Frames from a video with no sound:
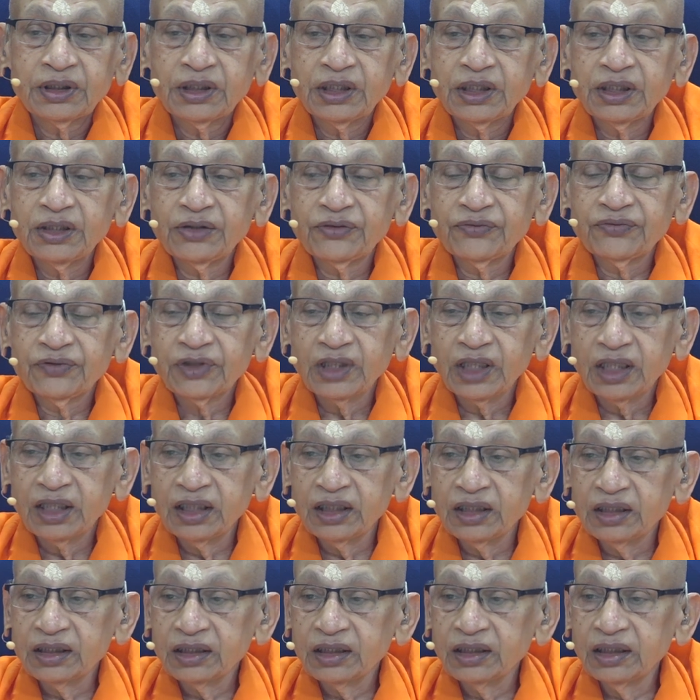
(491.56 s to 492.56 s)
In
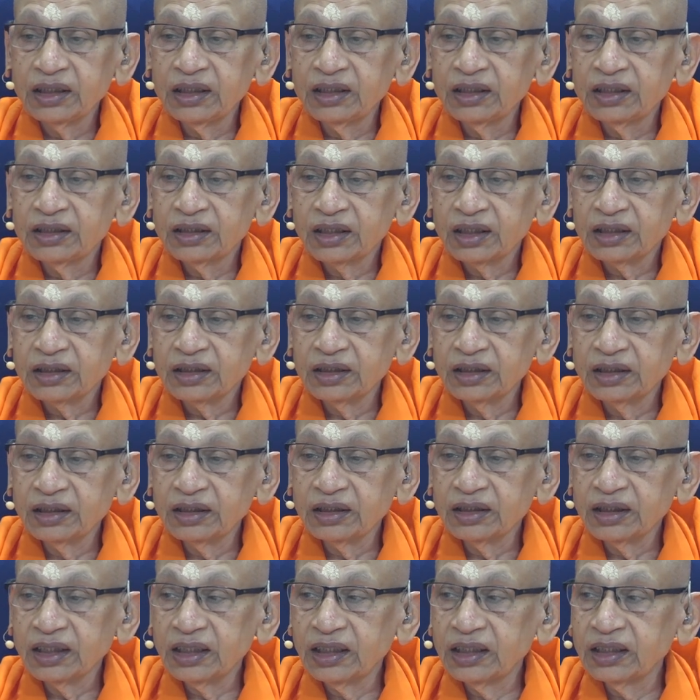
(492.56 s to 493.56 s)
reality,
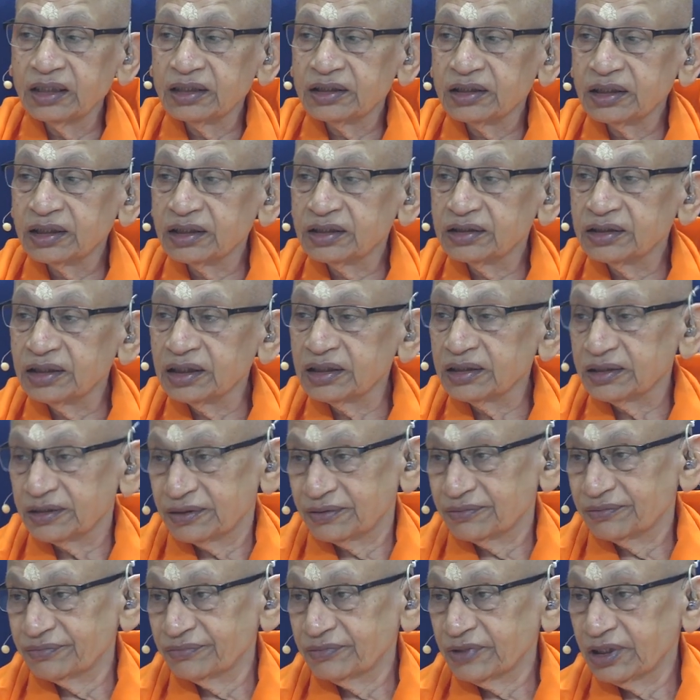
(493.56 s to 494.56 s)
nothing else
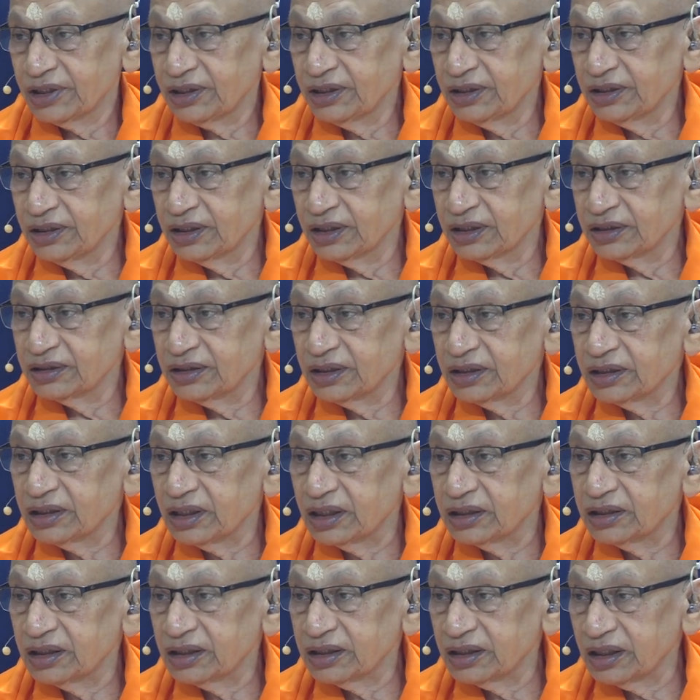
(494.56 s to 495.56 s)
exists, nothing exists
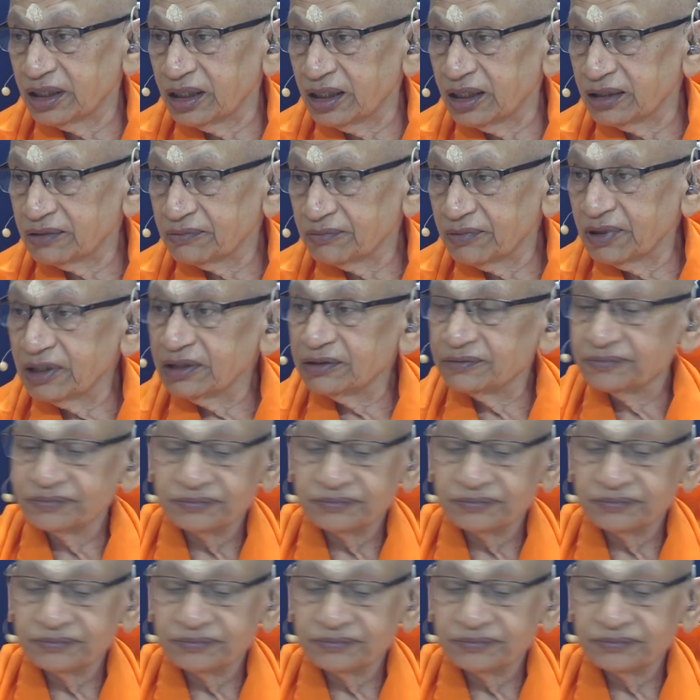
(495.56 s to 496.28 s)
other than Atma.